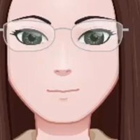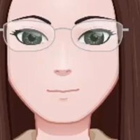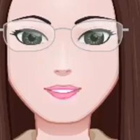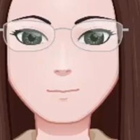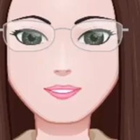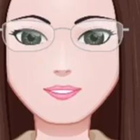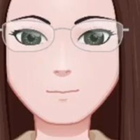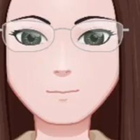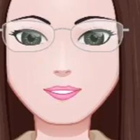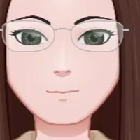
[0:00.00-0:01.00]
I
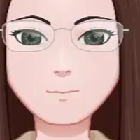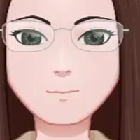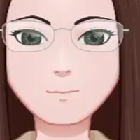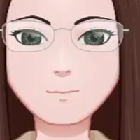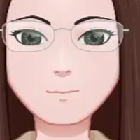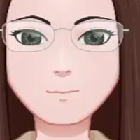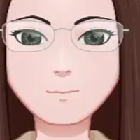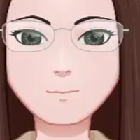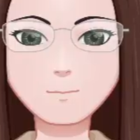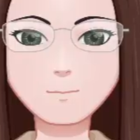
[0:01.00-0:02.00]
assume very few,
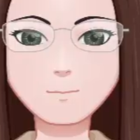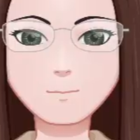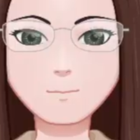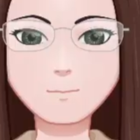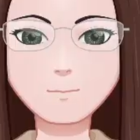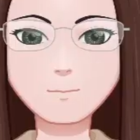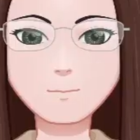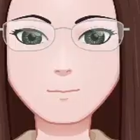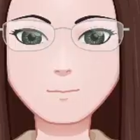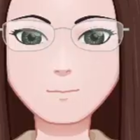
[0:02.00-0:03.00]
that's probably a safe
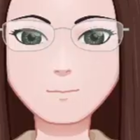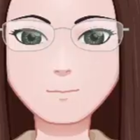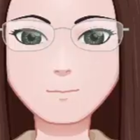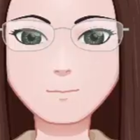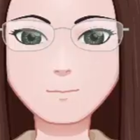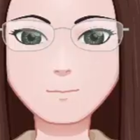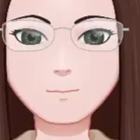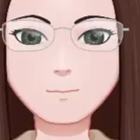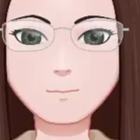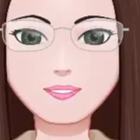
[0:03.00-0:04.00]
assumption,
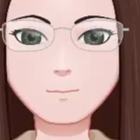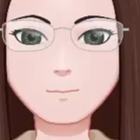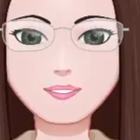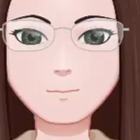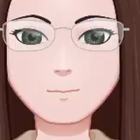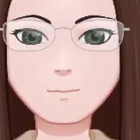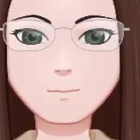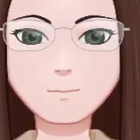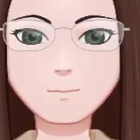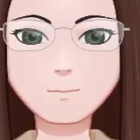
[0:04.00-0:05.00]
but at the same time,
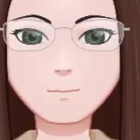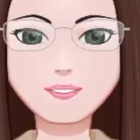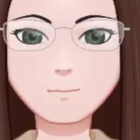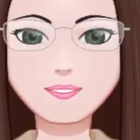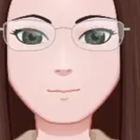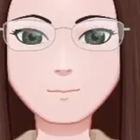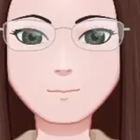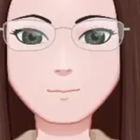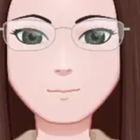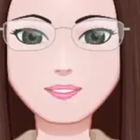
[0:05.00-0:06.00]
I don't want you
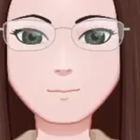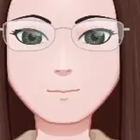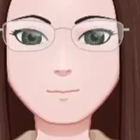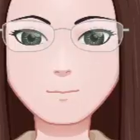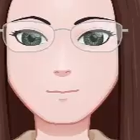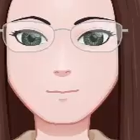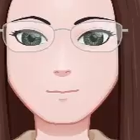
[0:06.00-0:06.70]
to feel like I don't